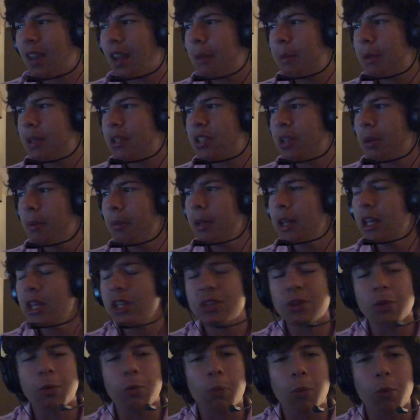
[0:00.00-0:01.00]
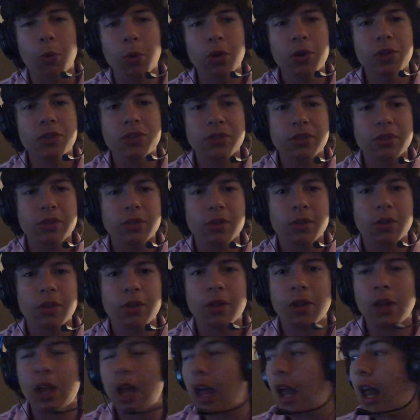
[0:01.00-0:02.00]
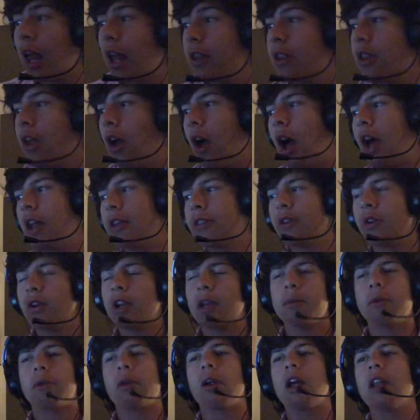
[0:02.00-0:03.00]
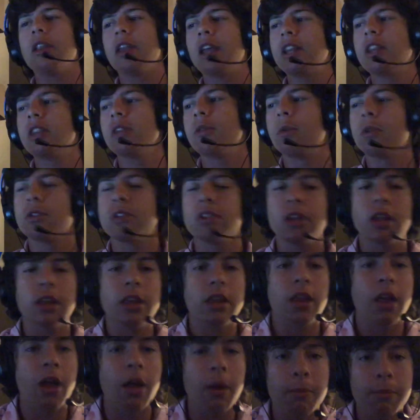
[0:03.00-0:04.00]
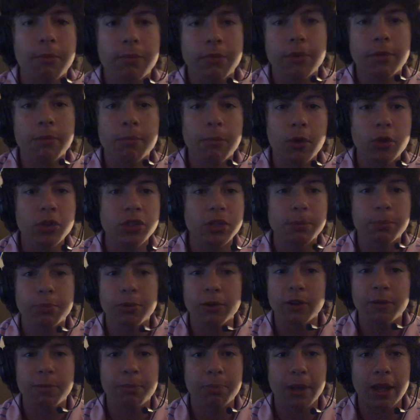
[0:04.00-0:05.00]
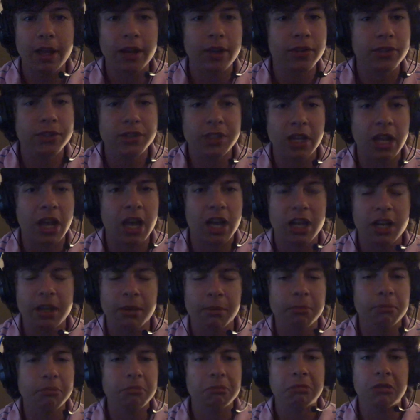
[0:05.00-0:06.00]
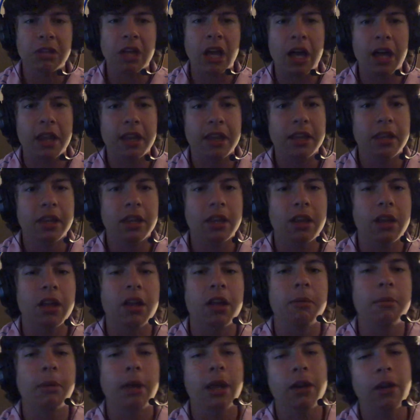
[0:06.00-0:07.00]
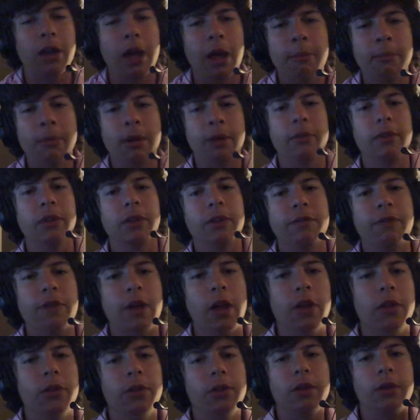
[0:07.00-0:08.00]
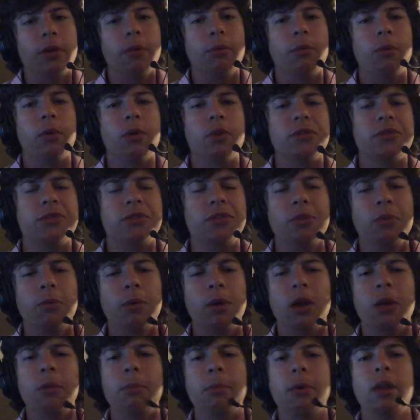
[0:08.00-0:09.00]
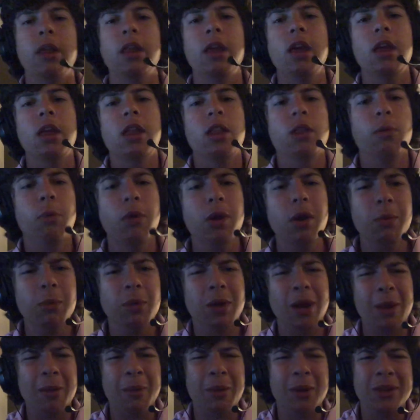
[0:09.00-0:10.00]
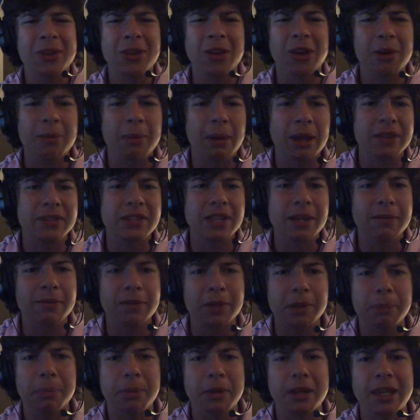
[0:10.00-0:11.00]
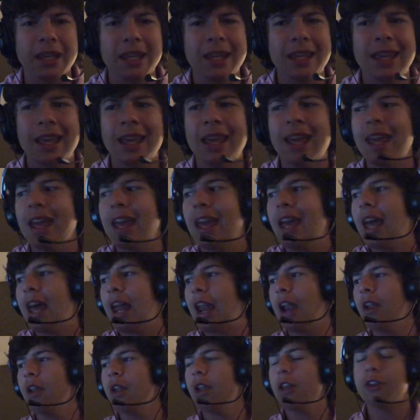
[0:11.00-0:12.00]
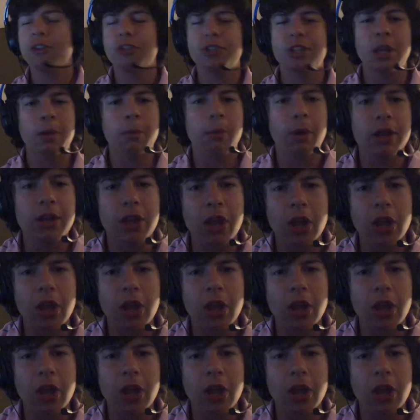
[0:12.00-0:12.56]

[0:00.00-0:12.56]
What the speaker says: some of these awards, no, don't get me wrong, I like the awards. Most improved player, Siakam got it. I'm not really following the awards too well, but the one award I want to talk about is MVP. And I don't understand why